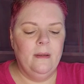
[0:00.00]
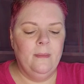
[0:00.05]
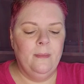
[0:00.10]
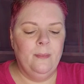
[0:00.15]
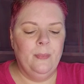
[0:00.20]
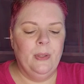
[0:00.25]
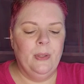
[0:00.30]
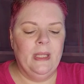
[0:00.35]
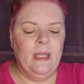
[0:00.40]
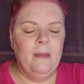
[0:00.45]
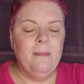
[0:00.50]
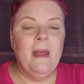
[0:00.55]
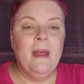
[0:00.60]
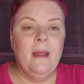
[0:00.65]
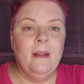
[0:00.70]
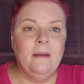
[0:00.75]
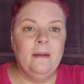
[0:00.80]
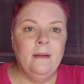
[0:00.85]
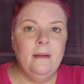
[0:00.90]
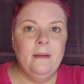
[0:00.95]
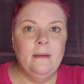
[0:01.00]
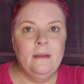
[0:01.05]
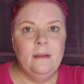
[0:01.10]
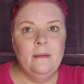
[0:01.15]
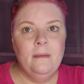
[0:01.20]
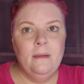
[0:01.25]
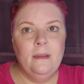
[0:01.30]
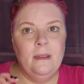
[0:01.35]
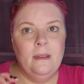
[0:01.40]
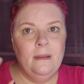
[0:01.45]
Boogeymen,
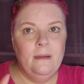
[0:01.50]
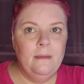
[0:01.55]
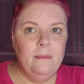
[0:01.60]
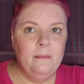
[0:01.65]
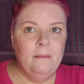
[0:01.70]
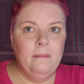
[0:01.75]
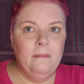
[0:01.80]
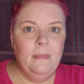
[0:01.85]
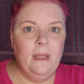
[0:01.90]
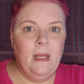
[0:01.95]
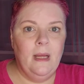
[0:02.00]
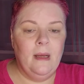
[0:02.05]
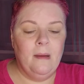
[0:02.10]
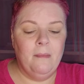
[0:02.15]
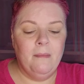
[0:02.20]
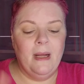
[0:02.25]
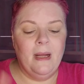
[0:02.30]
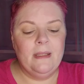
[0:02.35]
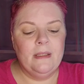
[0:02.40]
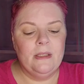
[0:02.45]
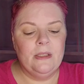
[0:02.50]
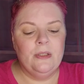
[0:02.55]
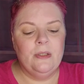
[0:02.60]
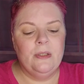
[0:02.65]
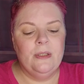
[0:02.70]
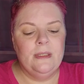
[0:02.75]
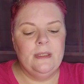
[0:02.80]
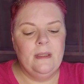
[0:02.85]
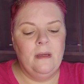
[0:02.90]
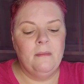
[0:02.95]

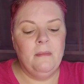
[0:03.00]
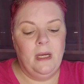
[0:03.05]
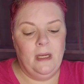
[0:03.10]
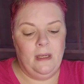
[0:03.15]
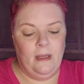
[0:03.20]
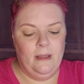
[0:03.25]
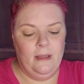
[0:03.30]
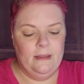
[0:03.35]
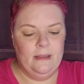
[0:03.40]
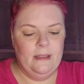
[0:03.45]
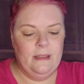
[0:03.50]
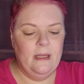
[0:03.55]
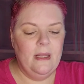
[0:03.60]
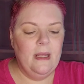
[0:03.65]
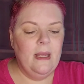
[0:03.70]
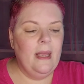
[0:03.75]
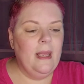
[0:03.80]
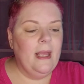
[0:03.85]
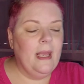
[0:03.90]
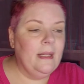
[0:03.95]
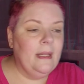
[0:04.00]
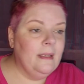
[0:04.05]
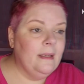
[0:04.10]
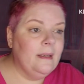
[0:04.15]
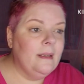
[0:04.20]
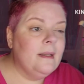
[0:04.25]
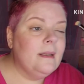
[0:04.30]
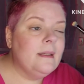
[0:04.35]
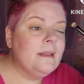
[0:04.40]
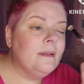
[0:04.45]
Monsters Among Us, and it
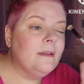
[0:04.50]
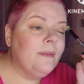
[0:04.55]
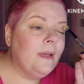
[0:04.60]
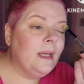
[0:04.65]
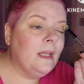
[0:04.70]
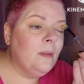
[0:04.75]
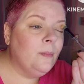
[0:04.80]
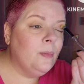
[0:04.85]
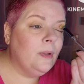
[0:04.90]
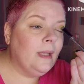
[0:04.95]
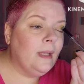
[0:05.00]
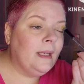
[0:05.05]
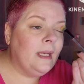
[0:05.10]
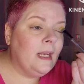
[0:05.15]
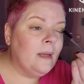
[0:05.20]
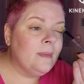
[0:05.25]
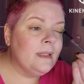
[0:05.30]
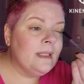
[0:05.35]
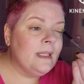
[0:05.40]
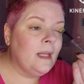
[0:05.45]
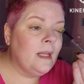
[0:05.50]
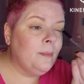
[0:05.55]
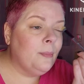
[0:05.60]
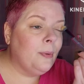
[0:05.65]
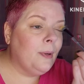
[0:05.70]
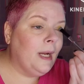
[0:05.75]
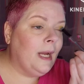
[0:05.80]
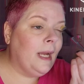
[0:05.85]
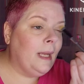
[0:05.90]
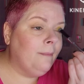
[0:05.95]
is available on Amazon
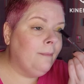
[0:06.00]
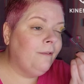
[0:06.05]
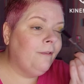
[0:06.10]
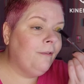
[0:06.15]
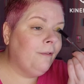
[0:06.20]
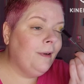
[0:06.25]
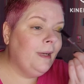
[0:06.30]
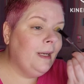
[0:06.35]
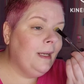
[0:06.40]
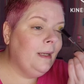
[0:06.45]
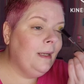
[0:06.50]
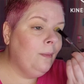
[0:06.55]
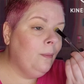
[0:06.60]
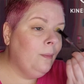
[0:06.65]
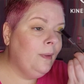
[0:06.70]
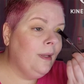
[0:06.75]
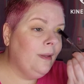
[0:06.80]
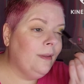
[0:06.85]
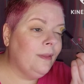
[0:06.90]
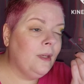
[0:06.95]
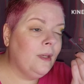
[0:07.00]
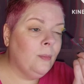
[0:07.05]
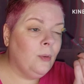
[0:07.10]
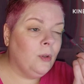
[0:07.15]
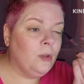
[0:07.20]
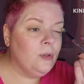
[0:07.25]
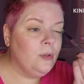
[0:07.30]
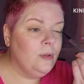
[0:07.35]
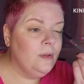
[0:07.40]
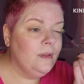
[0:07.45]
Prime free with
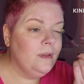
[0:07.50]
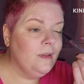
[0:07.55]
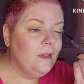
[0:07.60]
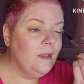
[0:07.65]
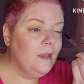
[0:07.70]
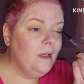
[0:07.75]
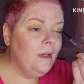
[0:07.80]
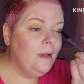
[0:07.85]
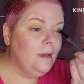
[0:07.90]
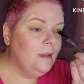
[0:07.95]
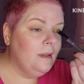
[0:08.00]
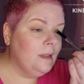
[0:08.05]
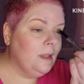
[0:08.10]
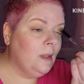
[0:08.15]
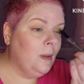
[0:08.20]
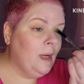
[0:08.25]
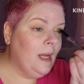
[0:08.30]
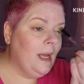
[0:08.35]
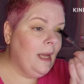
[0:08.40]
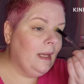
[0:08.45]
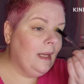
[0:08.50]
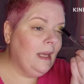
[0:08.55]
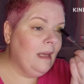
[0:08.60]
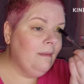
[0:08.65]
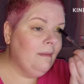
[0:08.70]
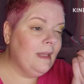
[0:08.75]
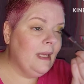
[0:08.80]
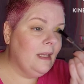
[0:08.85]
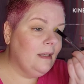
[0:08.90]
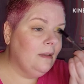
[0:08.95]
commercials. So I
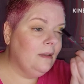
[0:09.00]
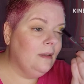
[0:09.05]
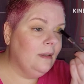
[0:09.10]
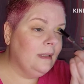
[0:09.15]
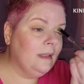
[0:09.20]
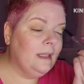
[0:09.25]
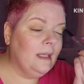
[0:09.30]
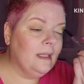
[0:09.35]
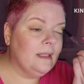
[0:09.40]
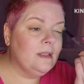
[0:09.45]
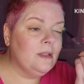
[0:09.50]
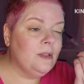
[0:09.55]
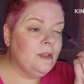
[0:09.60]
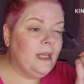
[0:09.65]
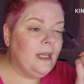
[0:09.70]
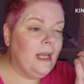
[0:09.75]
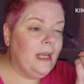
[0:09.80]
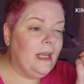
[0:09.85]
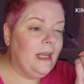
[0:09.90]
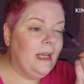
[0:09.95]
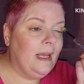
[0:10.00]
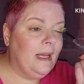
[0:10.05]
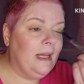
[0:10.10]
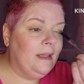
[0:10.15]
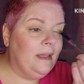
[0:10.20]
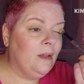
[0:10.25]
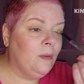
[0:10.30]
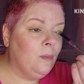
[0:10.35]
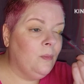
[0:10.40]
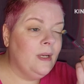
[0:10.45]
gave that a look yesterday,
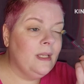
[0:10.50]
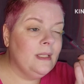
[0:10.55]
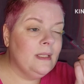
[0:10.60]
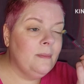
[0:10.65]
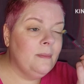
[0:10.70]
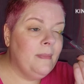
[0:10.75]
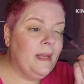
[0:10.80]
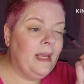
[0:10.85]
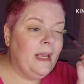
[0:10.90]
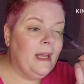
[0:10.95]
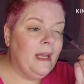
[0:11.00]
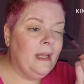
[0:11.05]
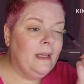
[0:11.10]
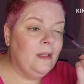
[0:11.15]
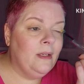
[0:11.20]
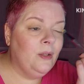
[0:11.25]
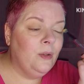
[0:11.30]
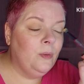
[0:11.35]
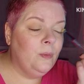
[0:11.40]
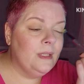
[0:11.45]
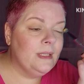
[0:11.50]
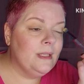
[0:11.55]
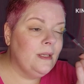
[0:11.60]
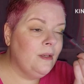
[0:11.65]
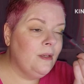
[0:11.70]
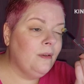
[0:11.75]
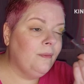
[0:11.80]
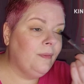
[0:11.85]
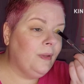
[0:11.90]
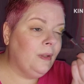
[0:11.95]
and there was a man who was
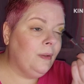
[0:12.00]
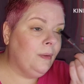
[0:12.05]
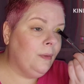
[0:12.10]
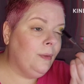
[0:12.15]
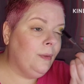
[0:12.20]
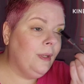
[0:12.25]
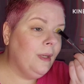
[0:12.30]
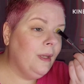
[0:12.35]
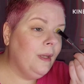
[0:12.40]
interviewed